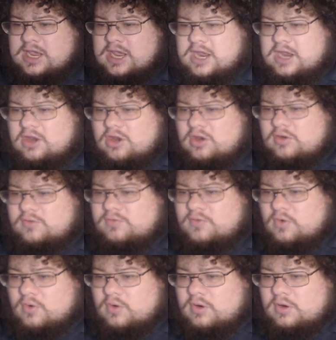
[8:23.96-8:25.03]
and look
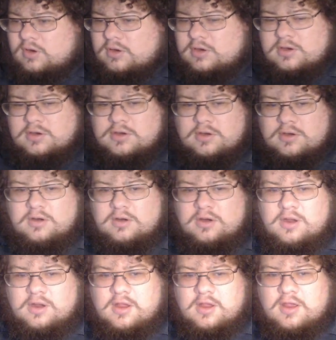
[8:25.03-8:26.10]
for
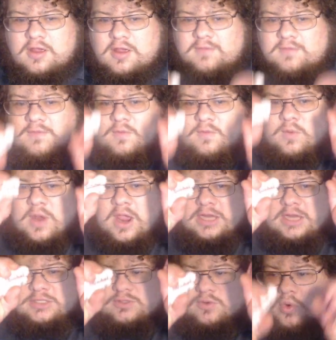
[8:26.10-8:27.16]

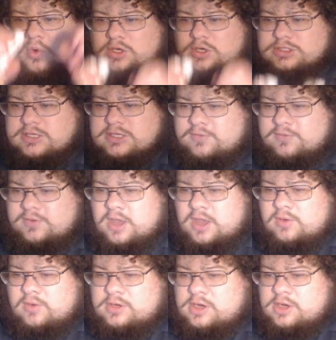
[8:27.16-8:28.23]
varieties, of course. If y'all
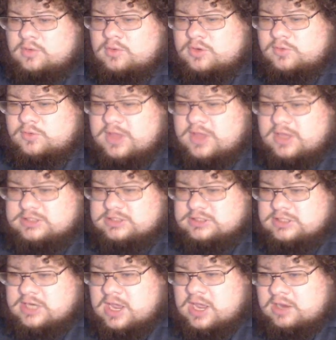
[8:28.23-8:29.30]
don't know,
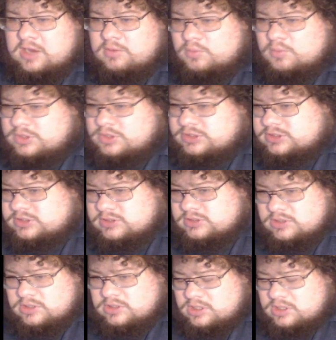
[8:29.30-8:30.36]
2009 was
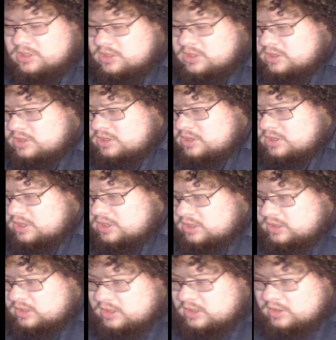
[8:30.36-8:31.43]

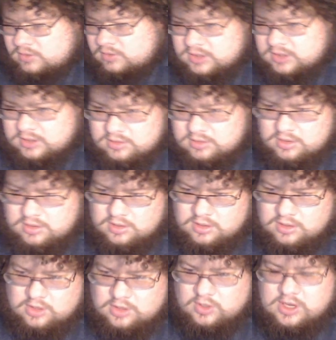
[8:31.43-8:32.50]
a year
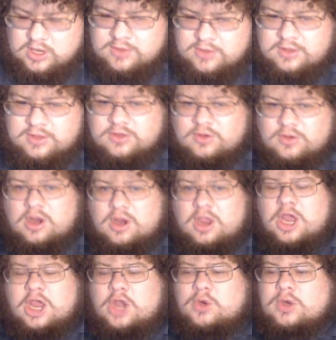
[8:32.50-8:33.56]
that literally, I think there are
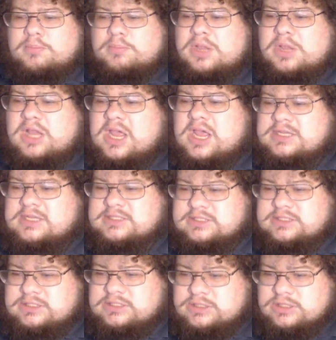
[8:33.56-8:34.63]
100
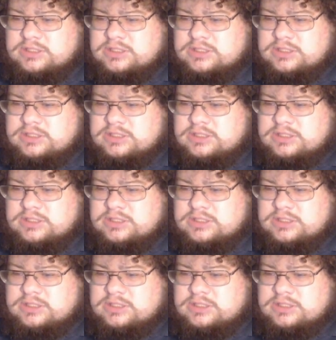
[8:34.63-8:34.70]
plus